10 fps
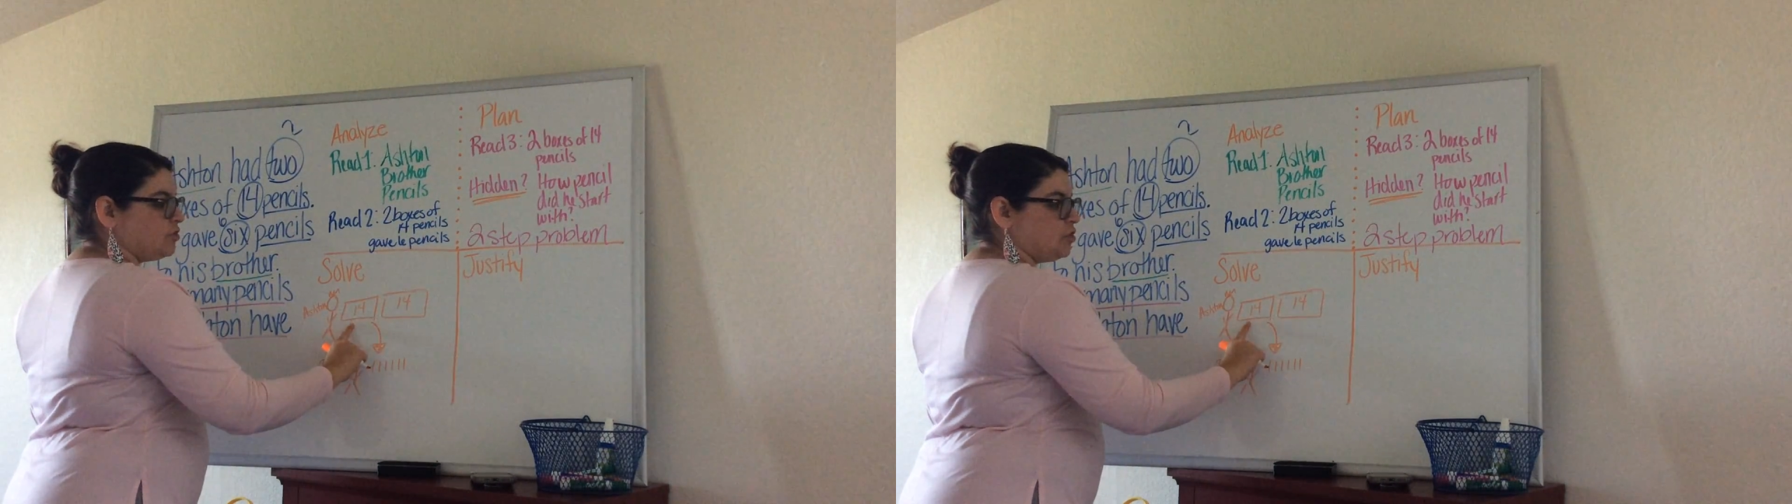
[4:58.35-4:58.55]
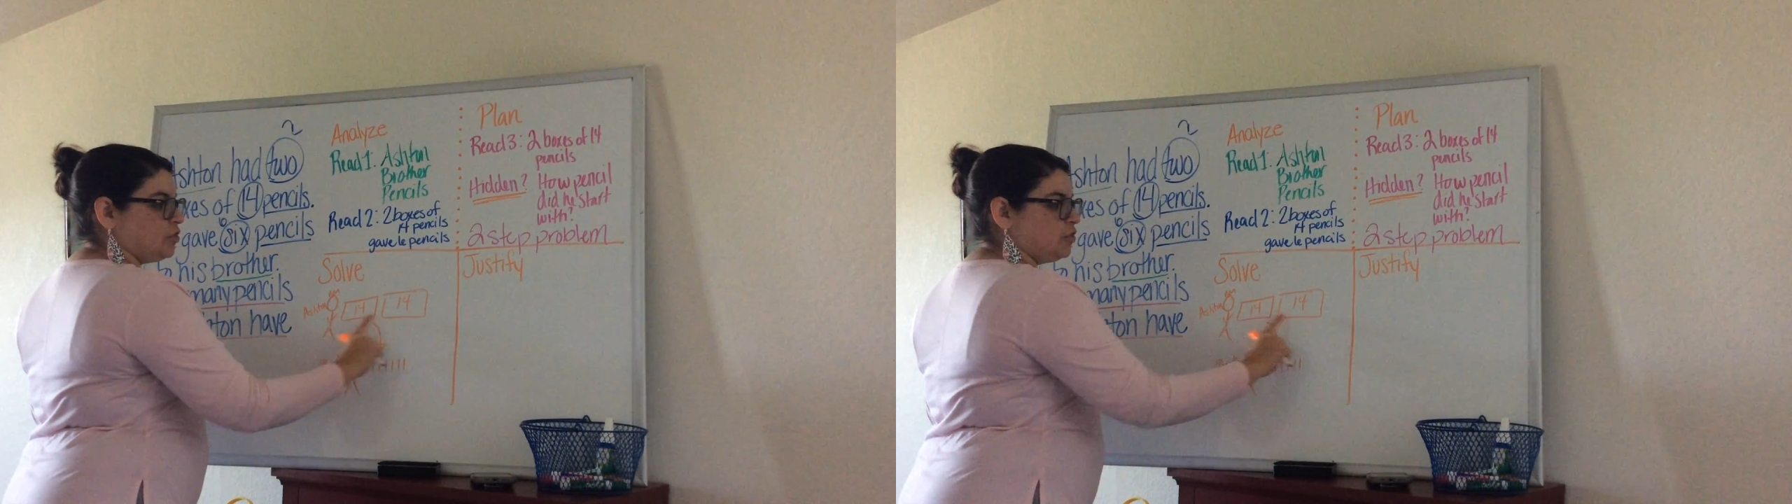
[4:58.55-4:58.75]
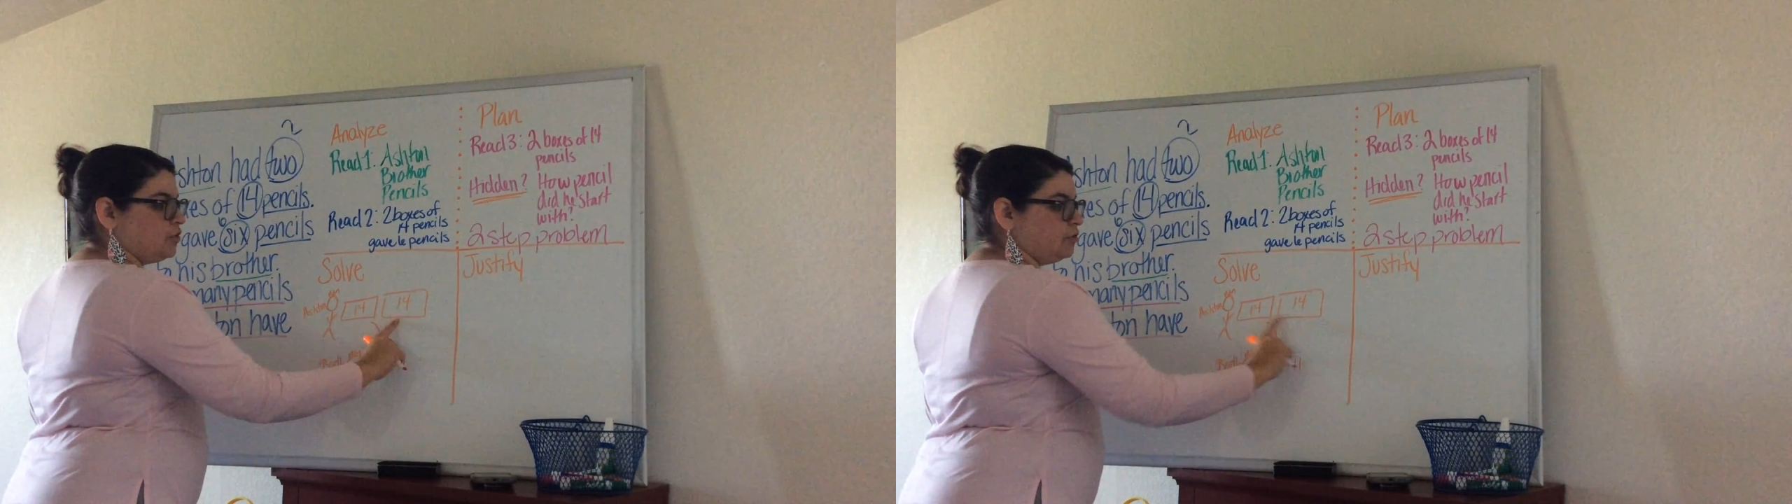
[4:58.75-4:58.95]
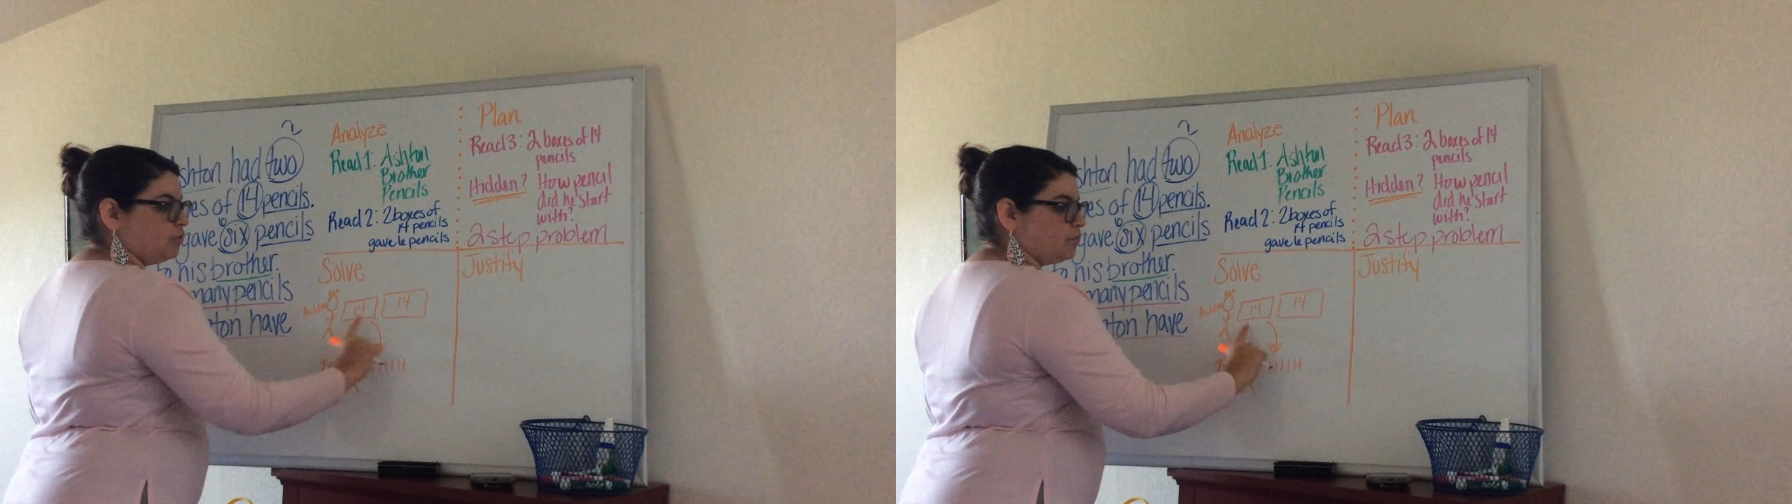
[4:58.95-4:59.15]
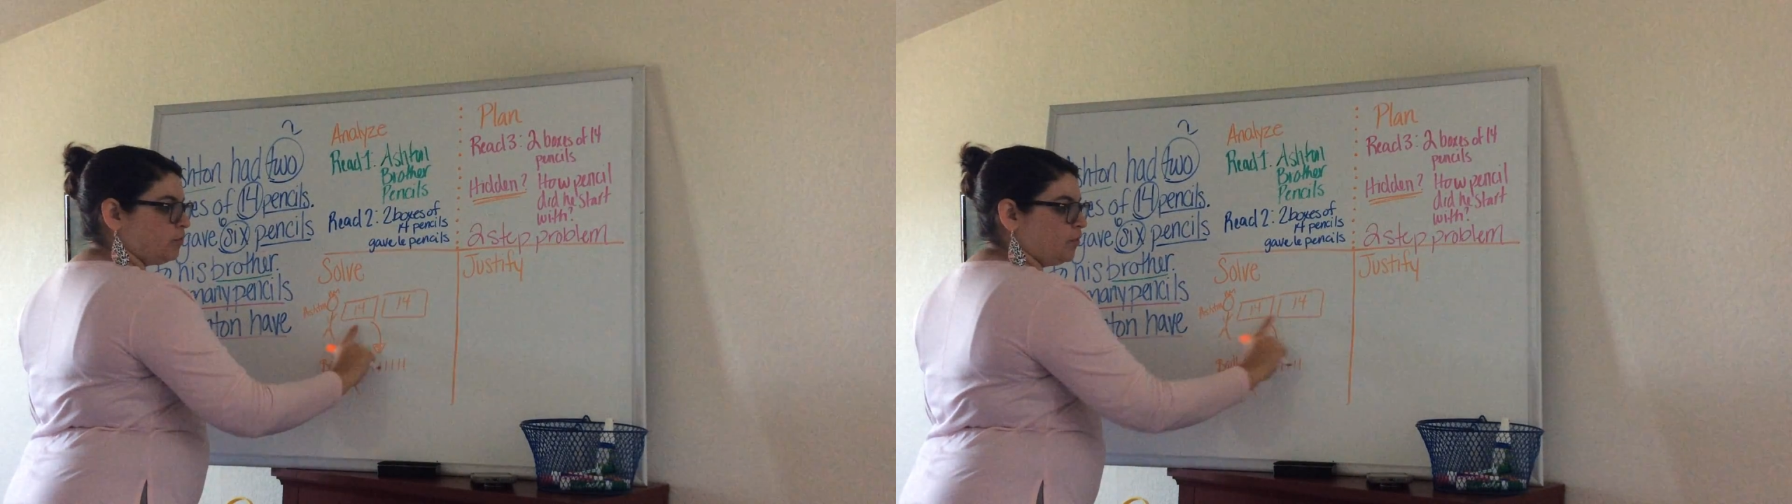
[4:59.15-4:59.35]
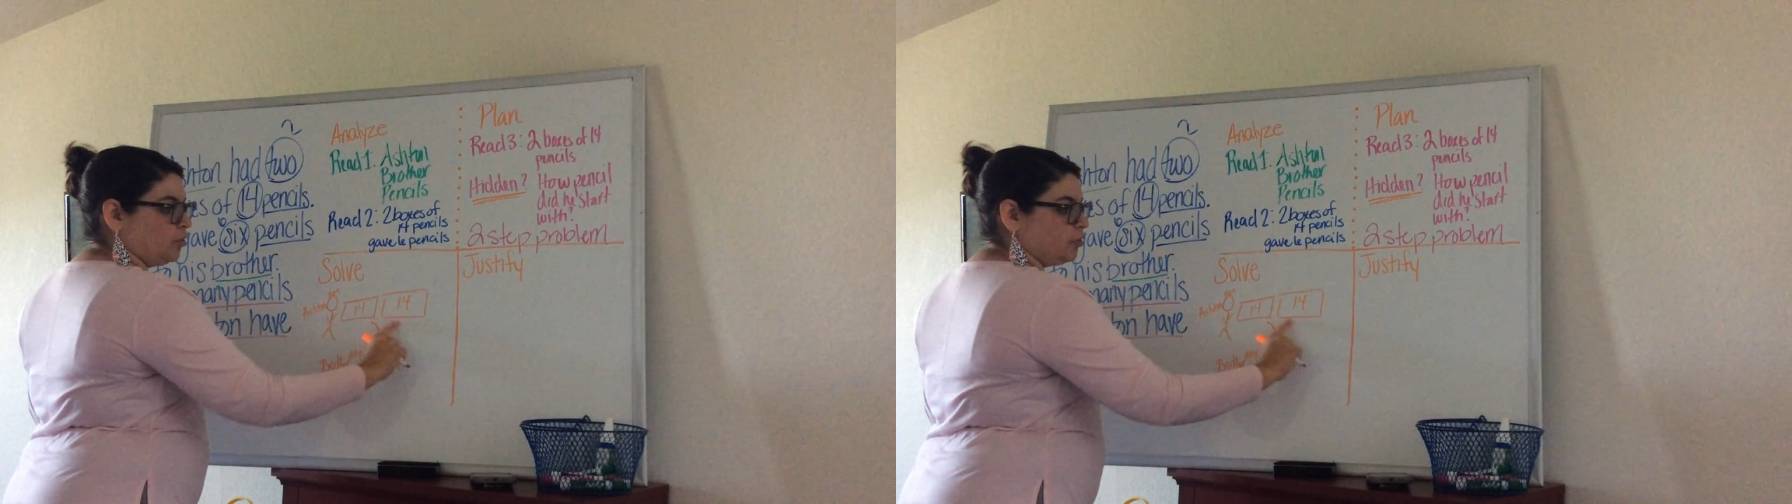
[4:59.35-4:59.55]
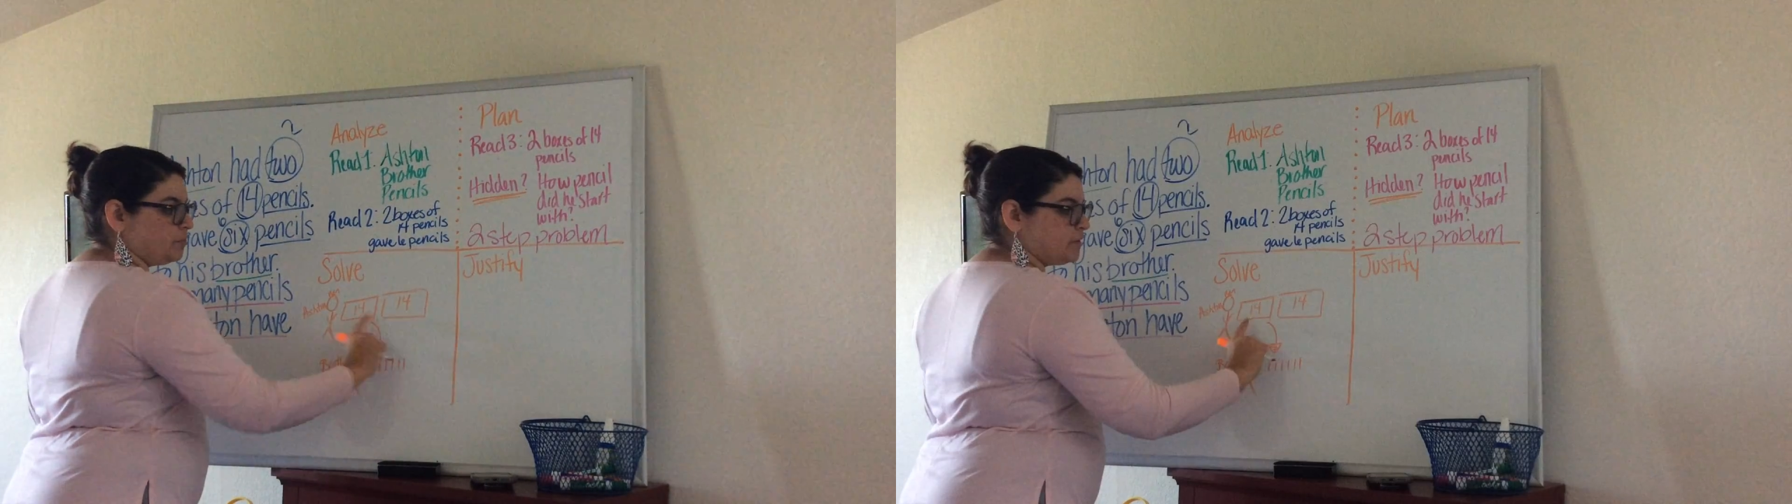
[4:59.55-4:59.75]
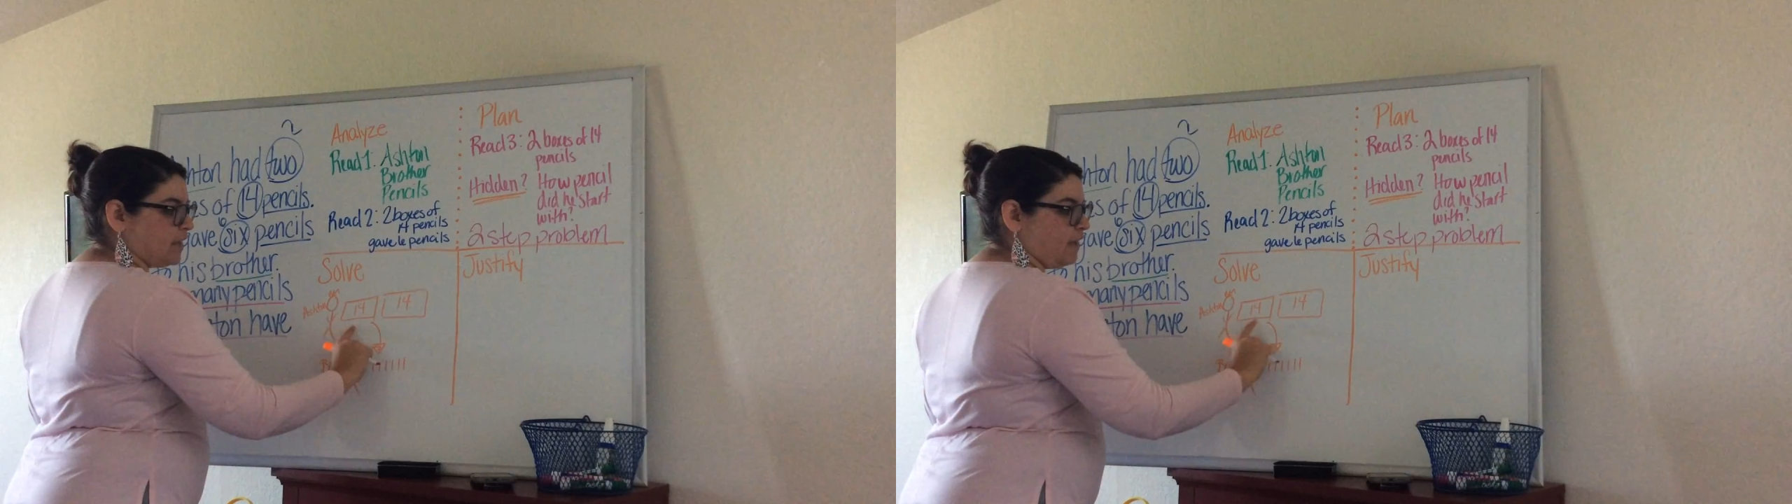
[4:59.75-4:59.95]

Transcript: 2 groups